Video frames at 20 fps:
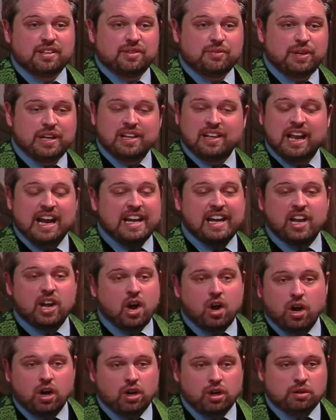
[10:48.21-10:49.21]
We like it
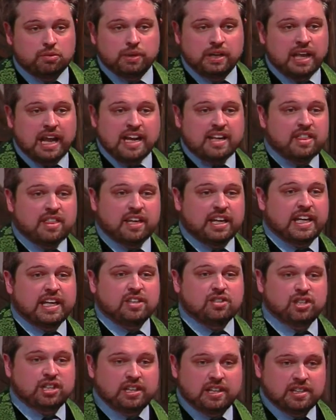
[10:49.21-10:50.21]
all. We like the
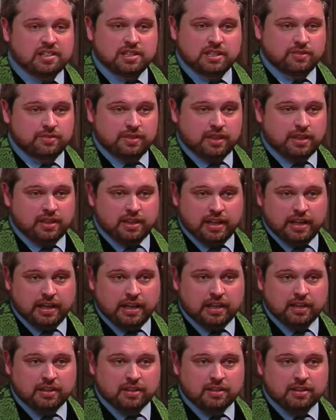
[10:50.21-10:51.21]
kitschiness of the
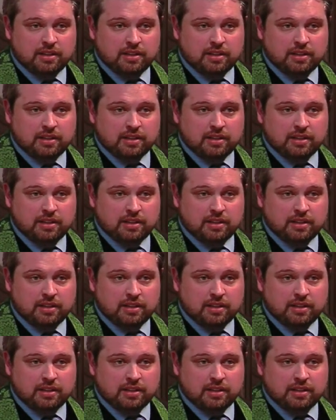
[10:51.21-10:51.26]
thing.